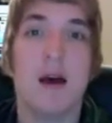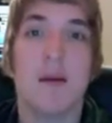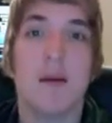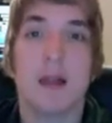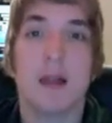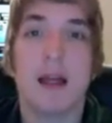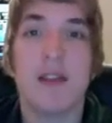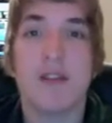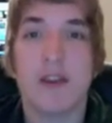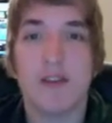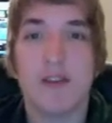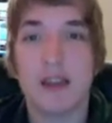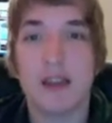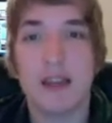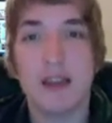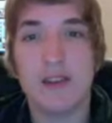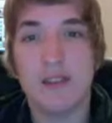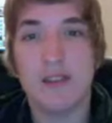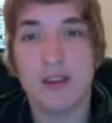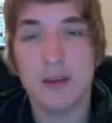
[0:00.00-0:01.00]
Plants have it
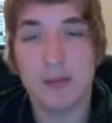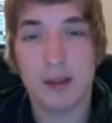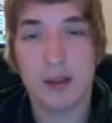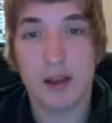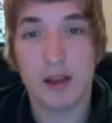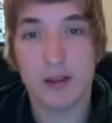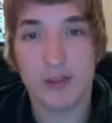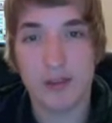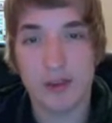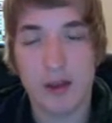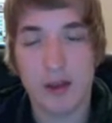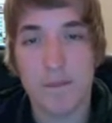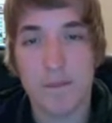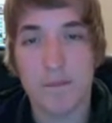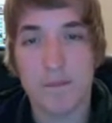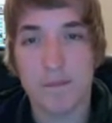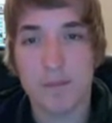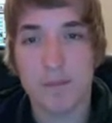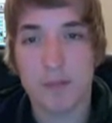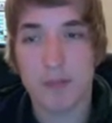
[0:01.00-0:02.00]
easy because
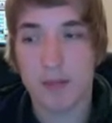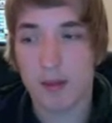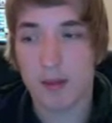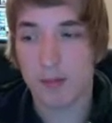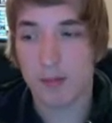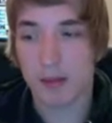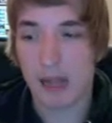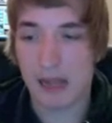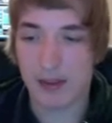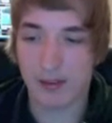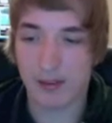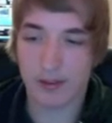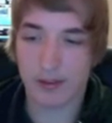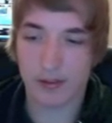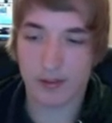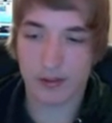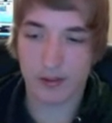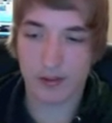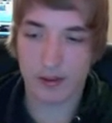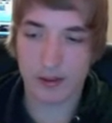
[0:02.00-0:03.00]

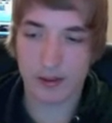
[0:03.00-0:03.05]
plants,